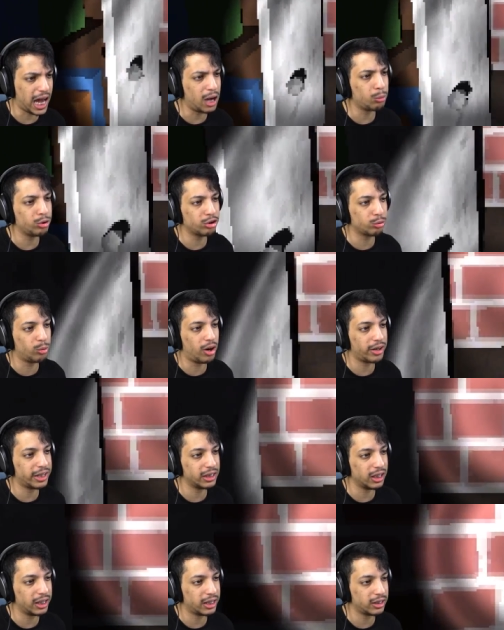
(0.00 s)
I was
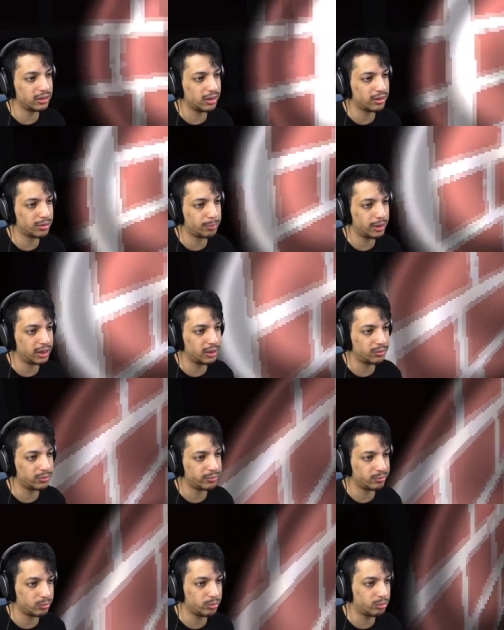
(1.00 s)
walking like in the speed
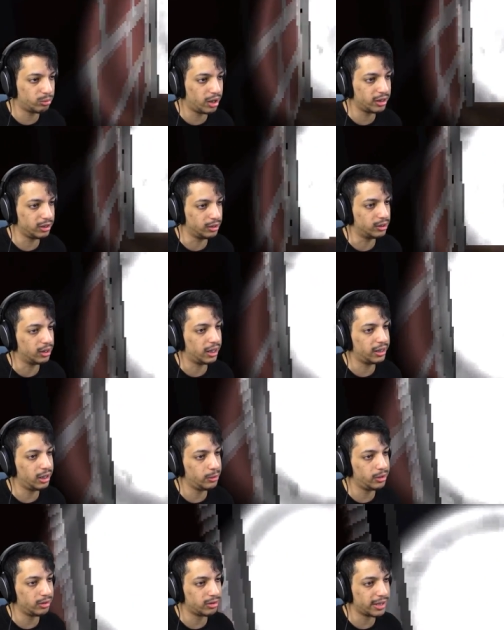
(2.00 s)
of running, I
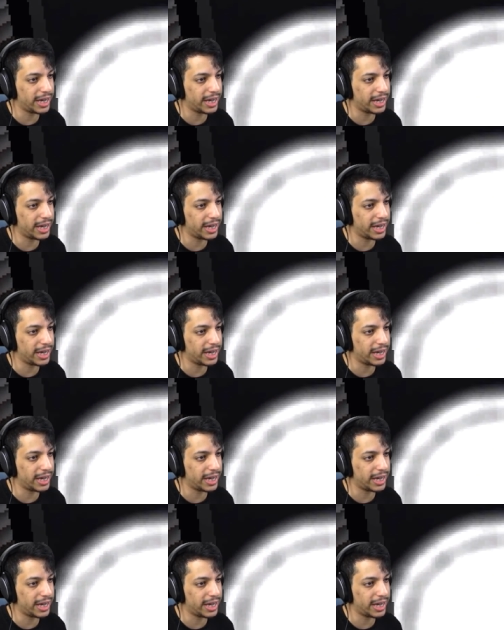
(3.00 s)
noticed